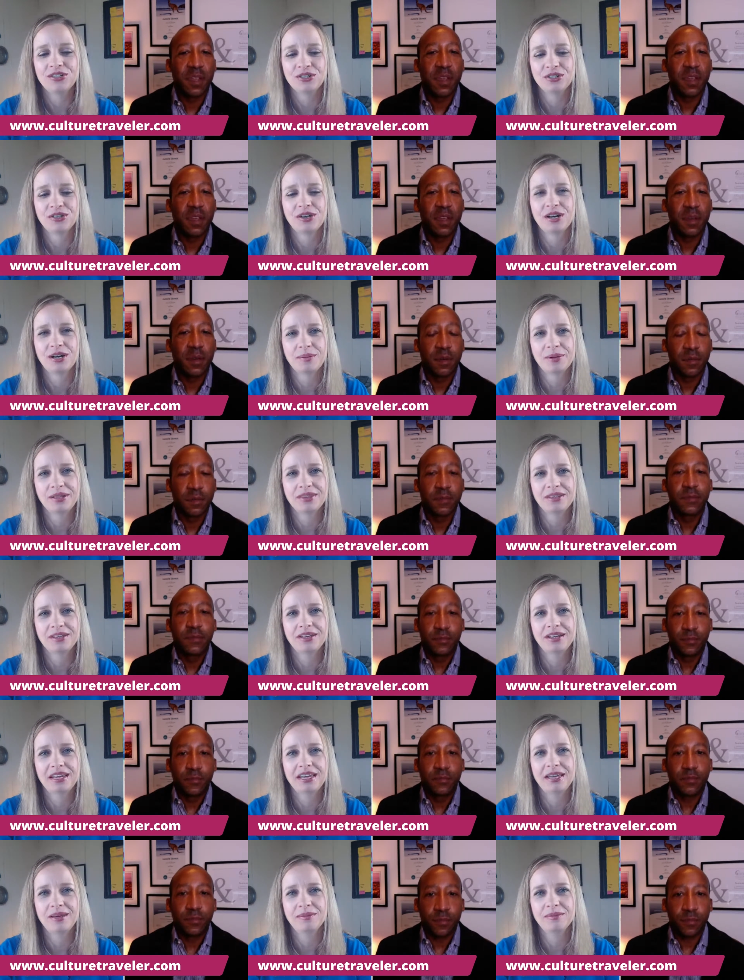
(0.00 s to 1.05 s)
Speaker 1: as you thought about the
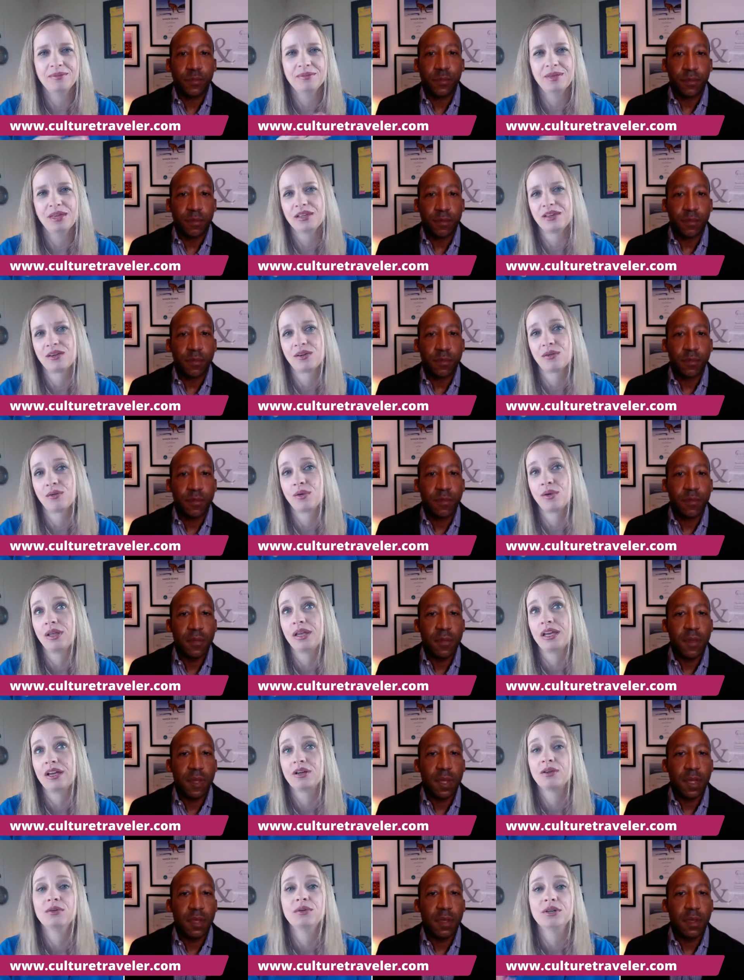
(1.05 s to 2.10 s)
name, in,
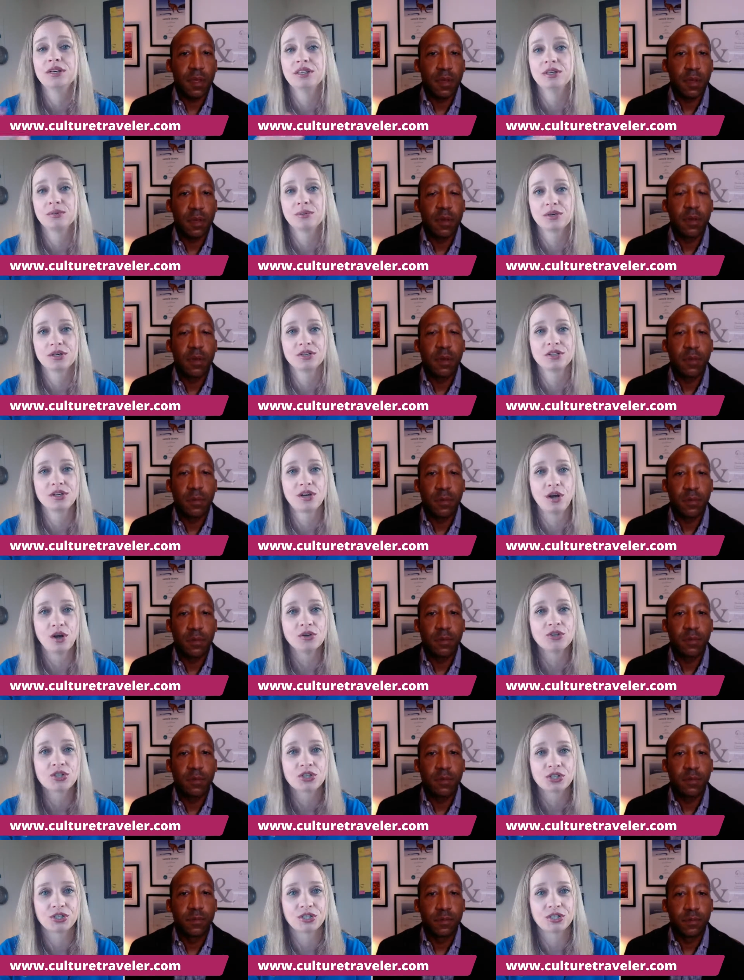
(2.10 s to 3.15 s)
including the word
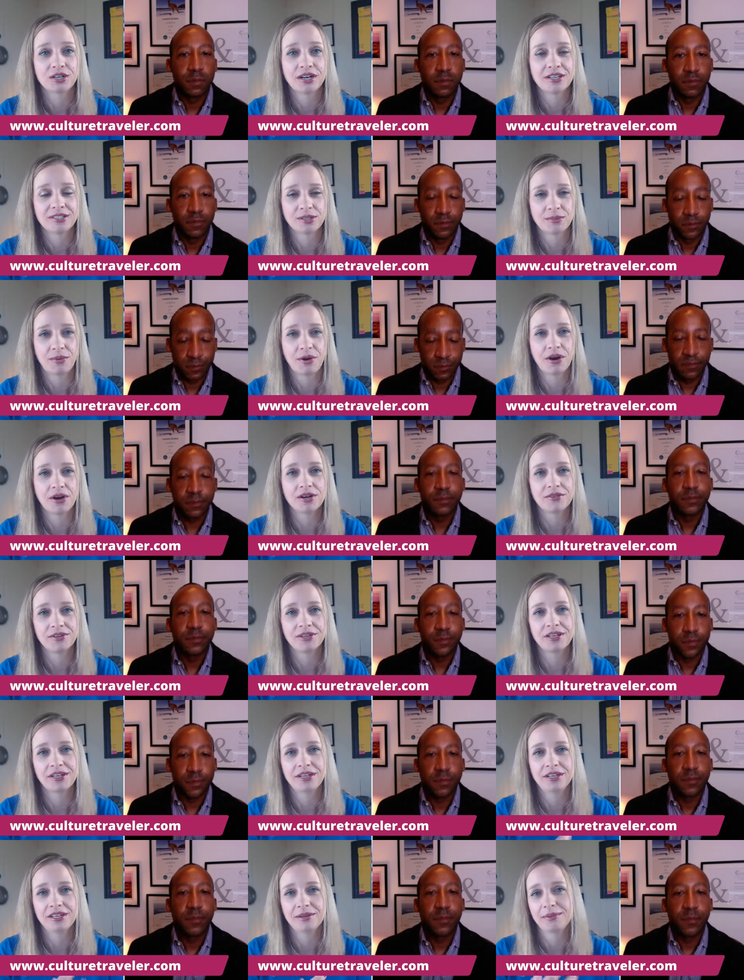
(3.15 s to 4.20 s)
culture as a part of it?
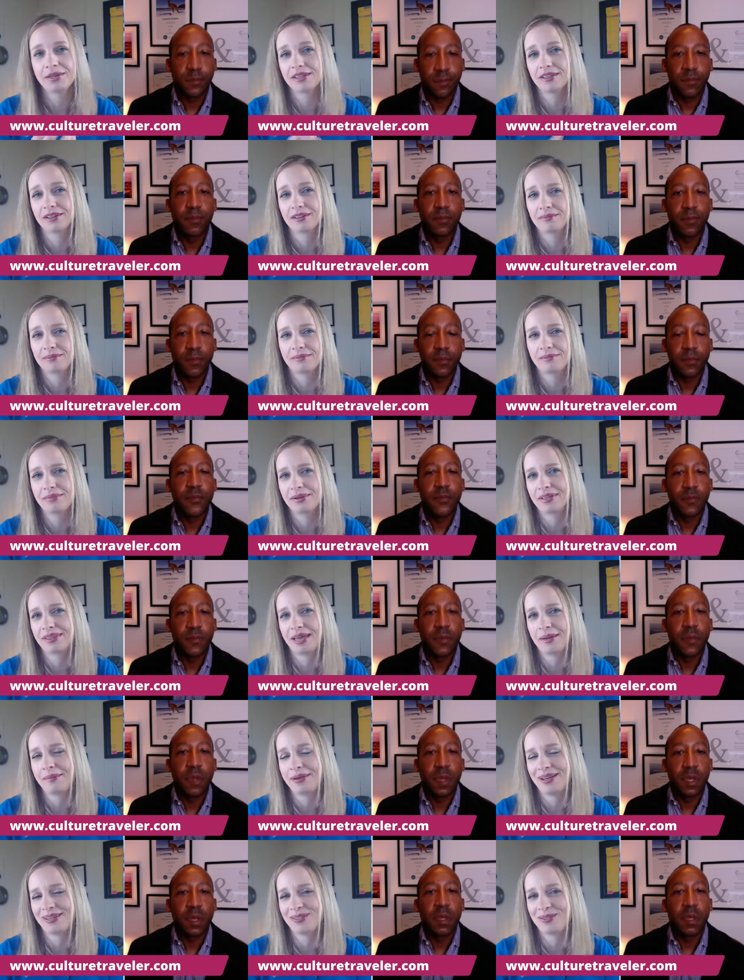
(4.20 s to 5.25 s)
Mm-hmm. Can you give me a little bit of
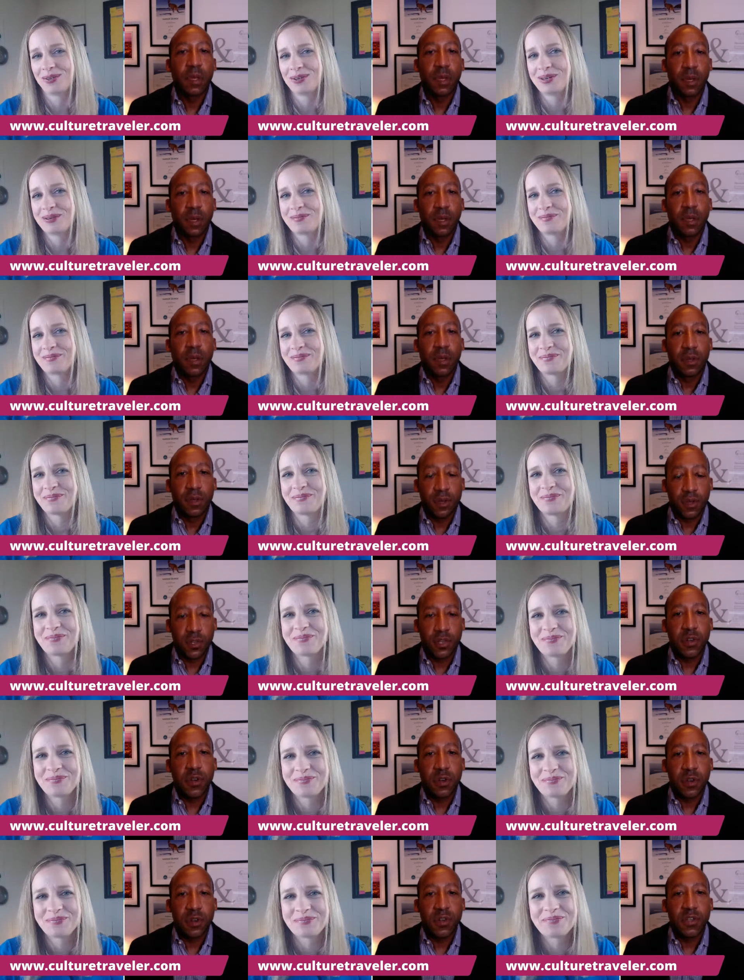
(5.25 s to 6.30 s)
that backstory?
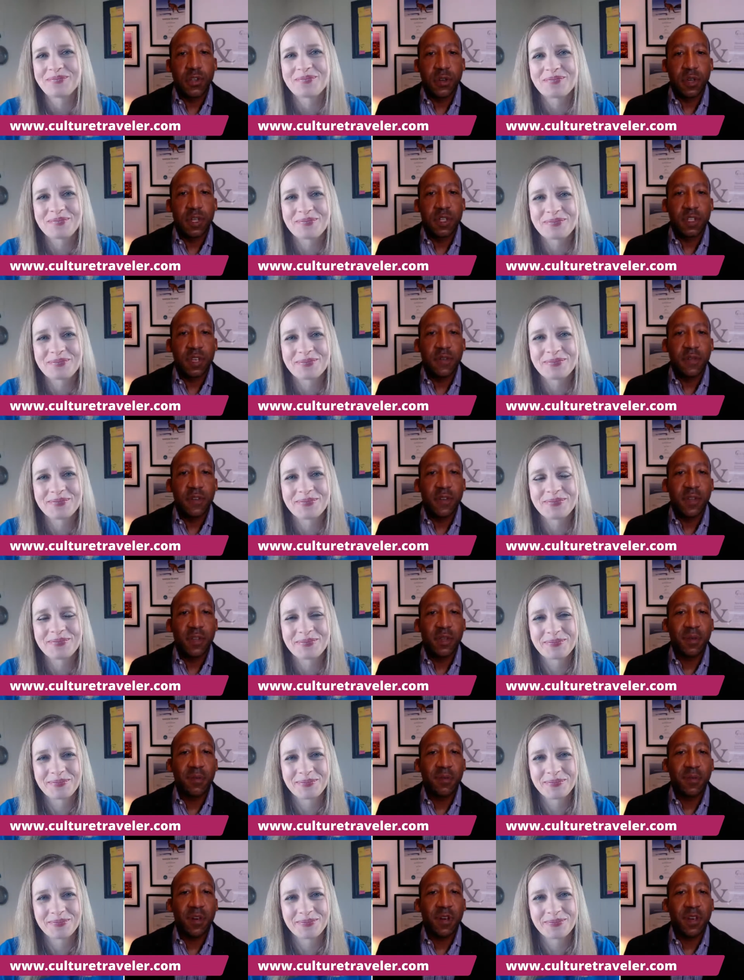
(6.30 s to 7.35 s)
Speaker 2: Sure, sure. It
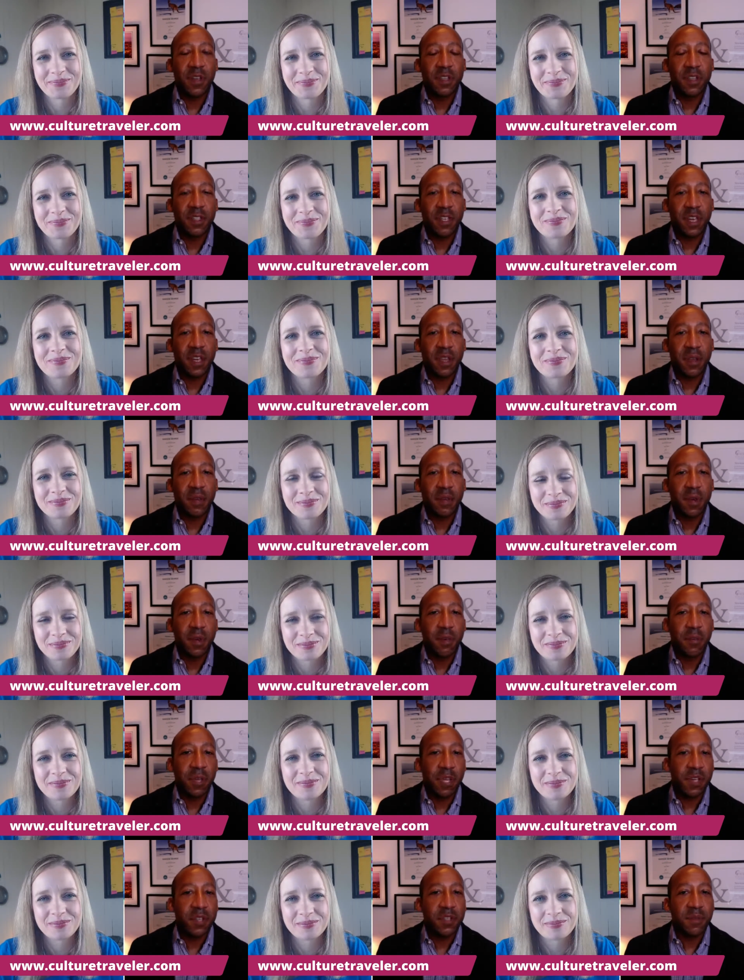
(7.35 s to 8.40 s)
definitely was. And
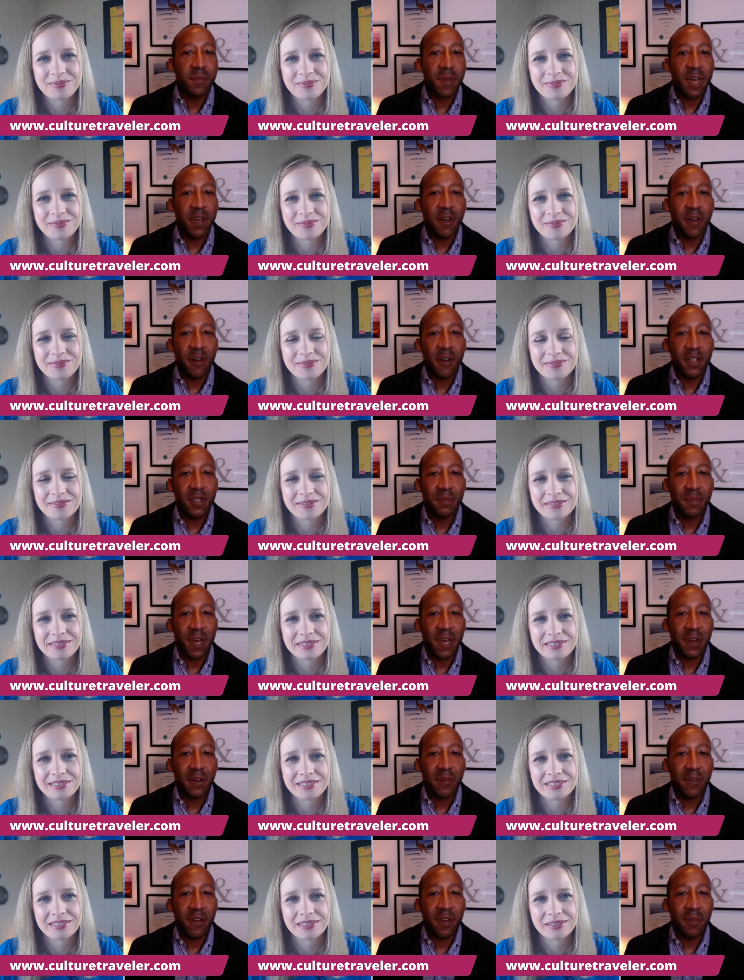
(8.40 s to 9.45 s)
because of my mm-hmm. arts
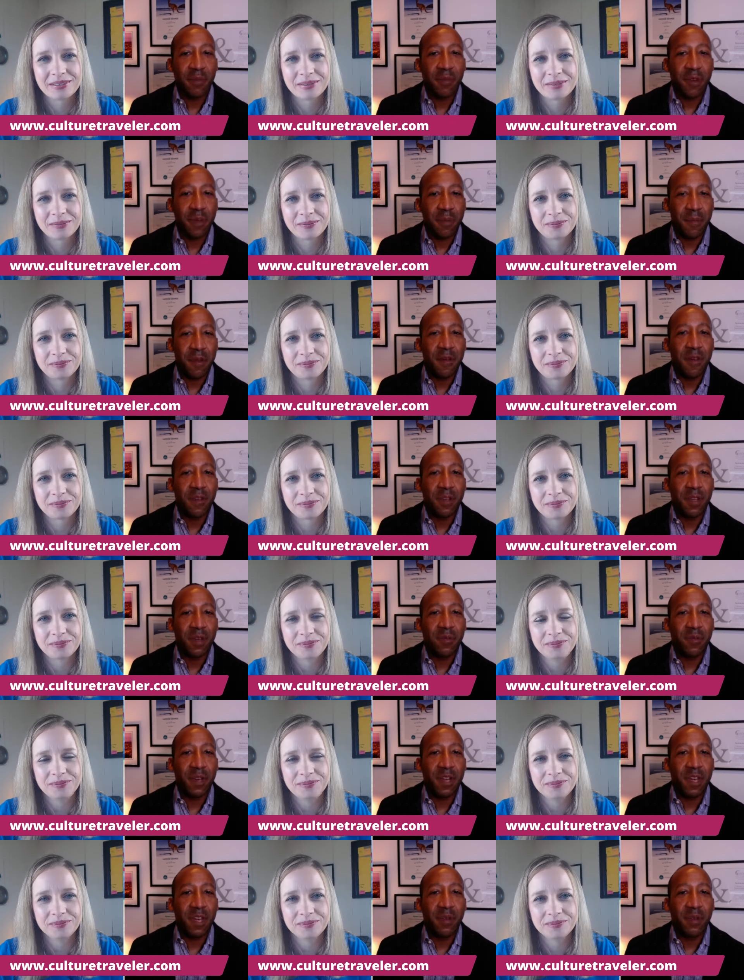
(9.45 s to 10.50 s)
background, primarily,
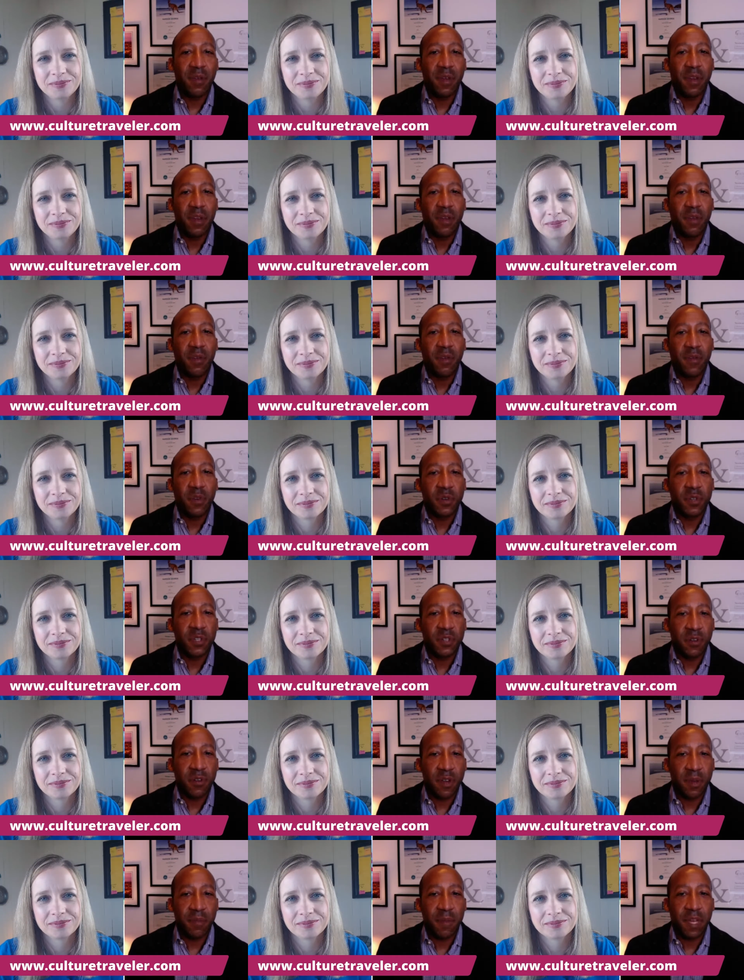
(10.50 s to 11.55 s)
when I first
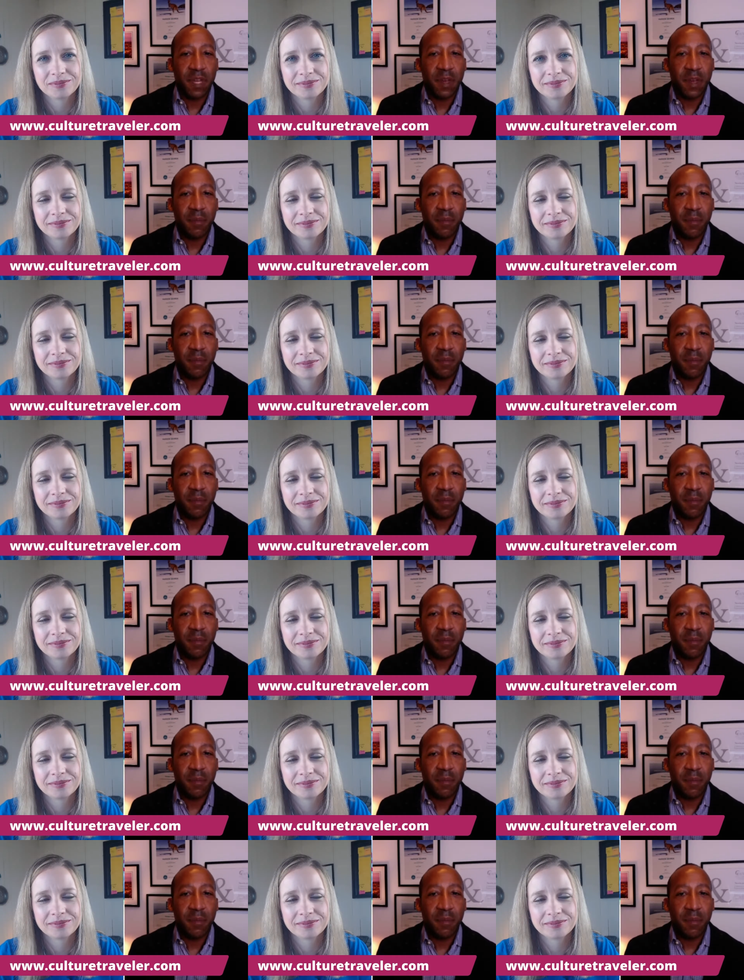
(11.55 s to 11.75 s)
started my